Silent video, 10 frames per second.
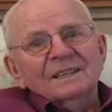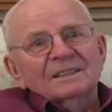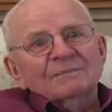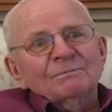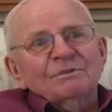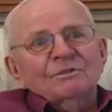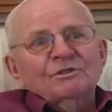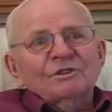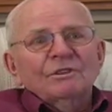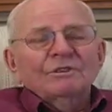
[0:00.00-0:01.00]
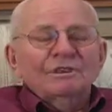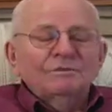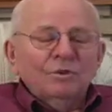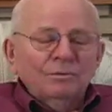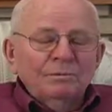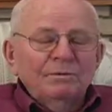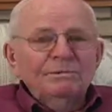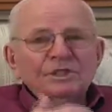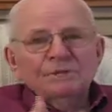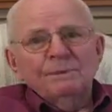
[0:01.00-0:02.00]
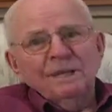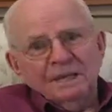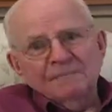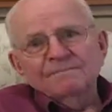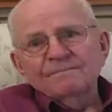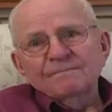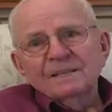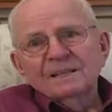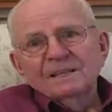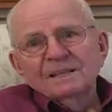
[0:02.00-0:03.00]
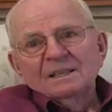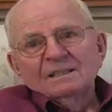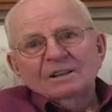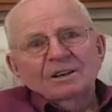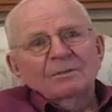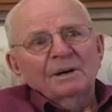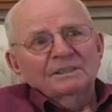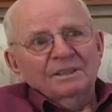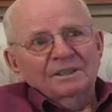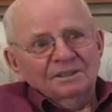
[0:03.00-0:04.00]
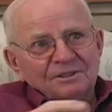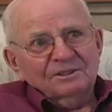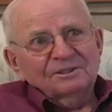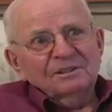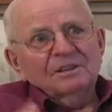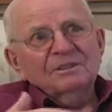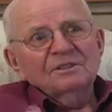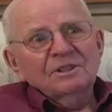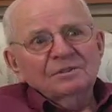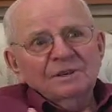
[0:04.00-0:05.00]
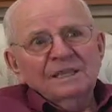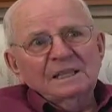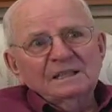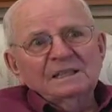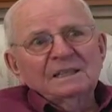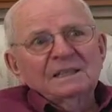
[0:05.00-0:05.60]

And first of all, you have to open them up and spit in them, the carbide, to get it to start generating.